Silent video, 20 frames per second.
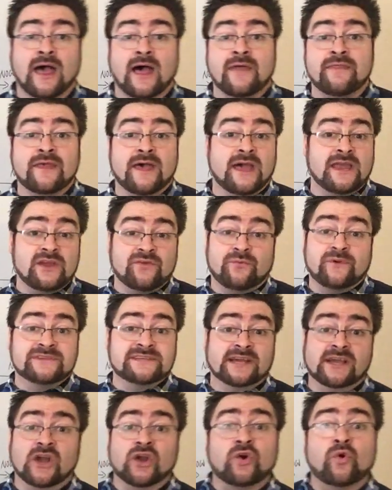And then if we
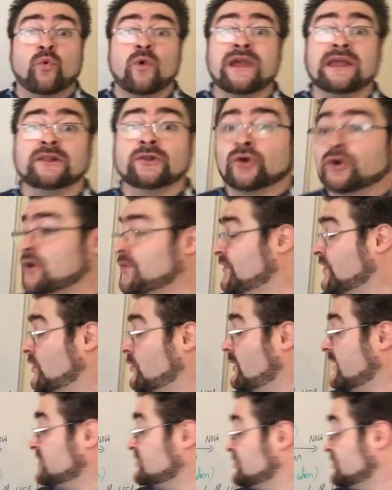take a quick look at the
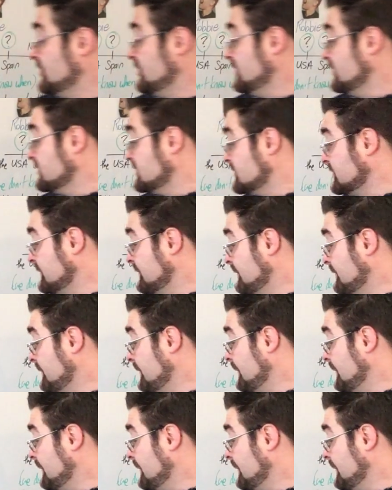questions,